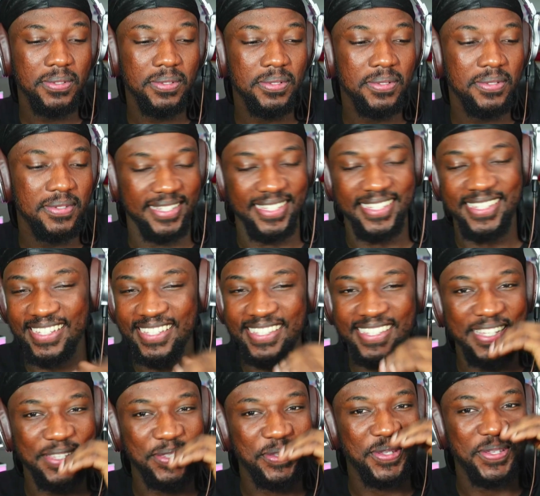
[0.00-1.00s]
It's, it's
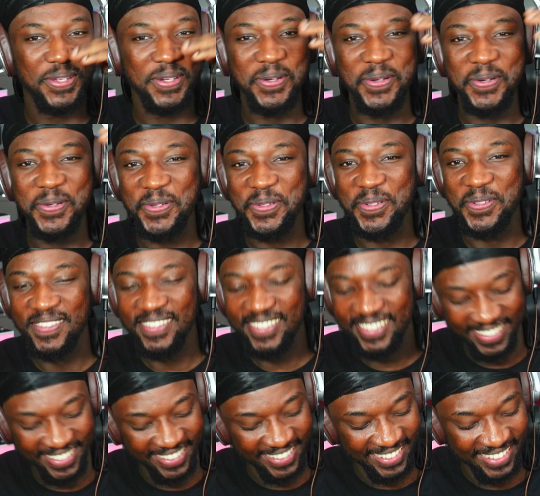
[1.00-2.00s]
just so
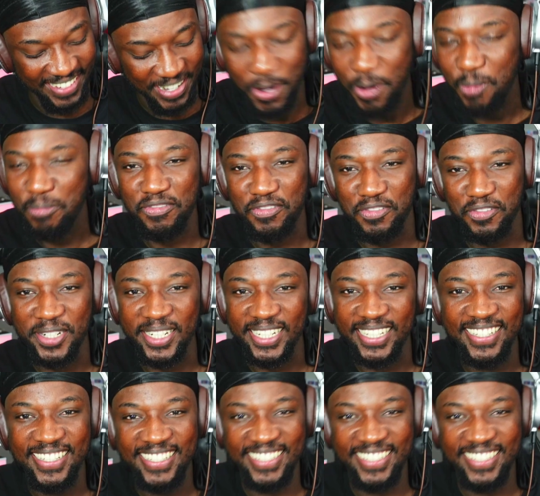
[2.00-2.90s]
Home Free.